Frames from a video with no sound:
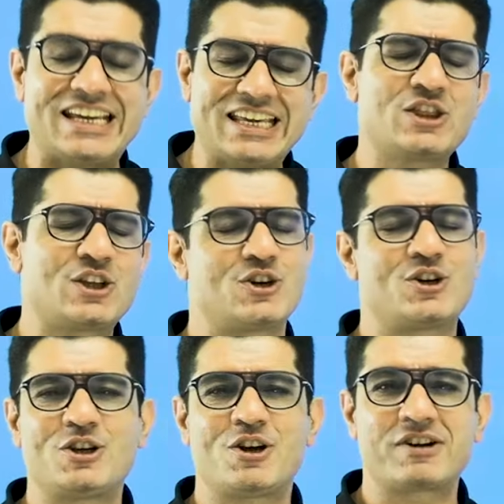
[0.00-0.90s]
in the
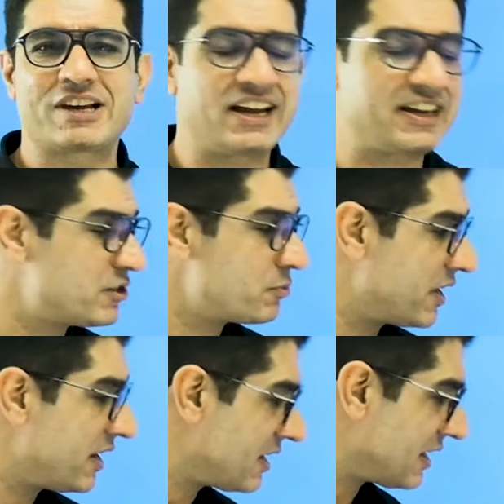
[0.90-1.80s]
journey of a CAT aspirant,